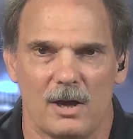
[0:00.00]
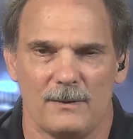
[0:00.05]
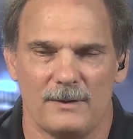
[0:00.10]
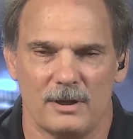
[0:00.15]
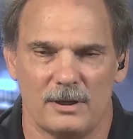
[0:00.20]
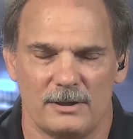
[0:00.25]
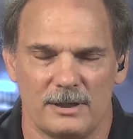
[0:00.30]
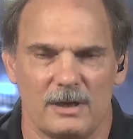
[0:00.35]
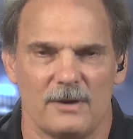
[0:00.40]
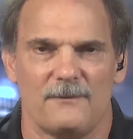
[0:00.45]

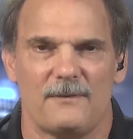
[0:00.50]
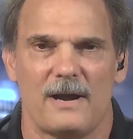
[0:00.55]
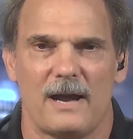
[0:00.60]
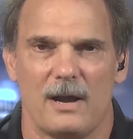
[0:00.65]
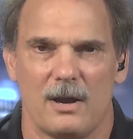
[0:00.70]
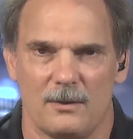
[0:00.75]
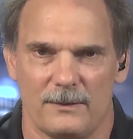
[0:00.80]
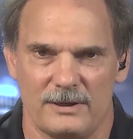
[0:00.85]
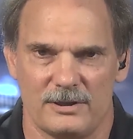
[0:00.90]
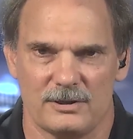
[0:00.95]
identify
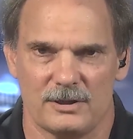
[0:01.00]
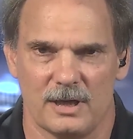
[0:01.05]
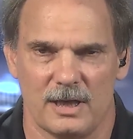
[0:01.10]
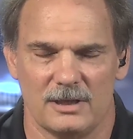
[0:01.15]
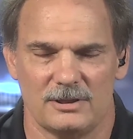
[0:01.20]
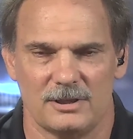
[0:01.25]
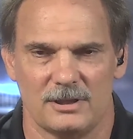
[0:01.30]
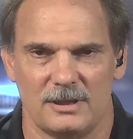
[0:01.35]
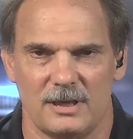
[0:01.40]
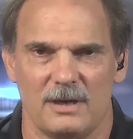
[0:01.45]
all these
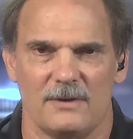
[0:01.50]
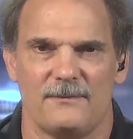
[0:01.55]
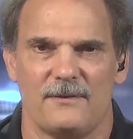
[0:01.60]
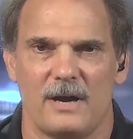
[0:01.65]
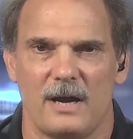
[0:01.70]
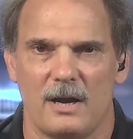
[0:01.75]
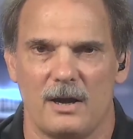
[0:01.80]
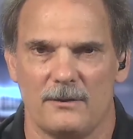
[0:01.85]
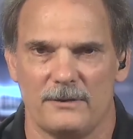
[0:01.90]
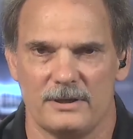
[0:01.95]
cuts,
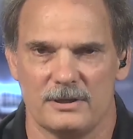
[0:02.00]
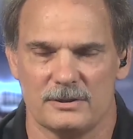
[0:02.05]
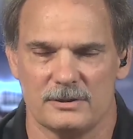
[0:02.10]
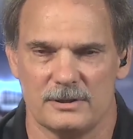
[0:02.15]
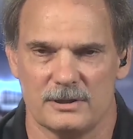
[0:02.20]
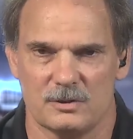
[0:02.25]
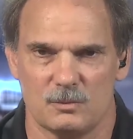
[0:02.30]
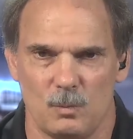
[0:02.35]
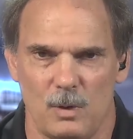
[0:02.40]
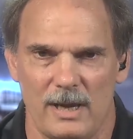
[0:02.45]
identify all
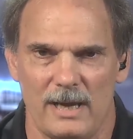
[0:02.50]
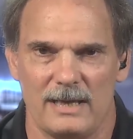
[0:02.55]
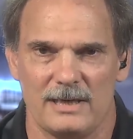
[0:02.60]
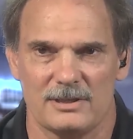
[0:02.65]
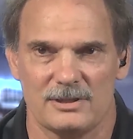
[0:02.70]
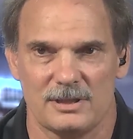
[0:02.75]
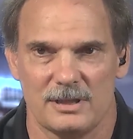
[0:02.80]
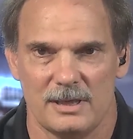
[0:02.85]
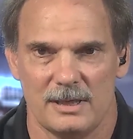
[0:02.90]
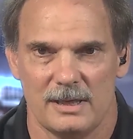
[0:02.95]
this
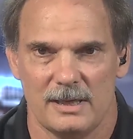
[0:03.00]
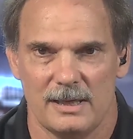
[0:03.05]
waste,